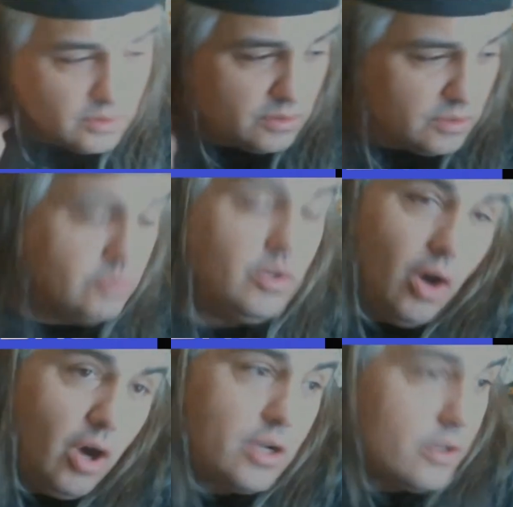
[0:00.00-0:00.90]
you
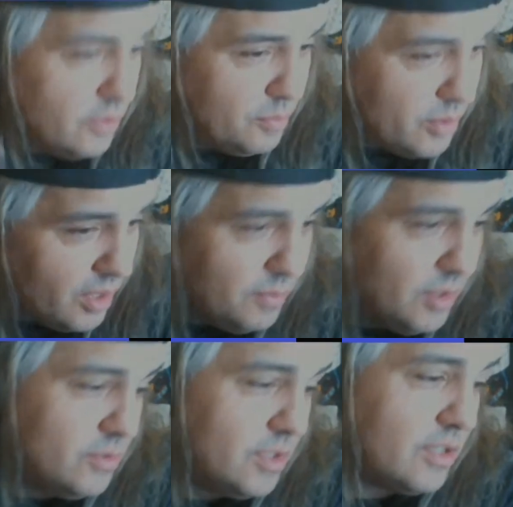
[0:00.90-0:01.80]
talk or you play
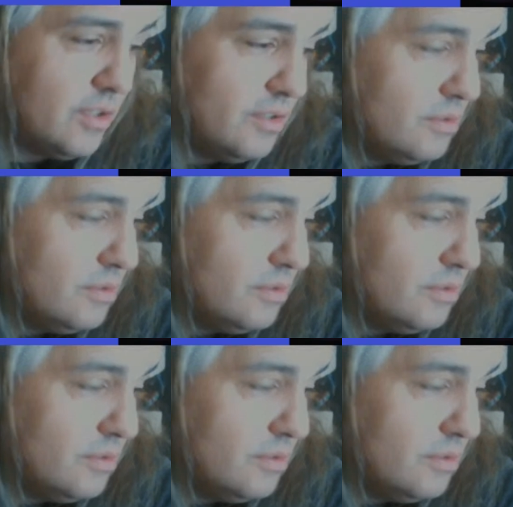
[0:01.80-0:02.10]
music or you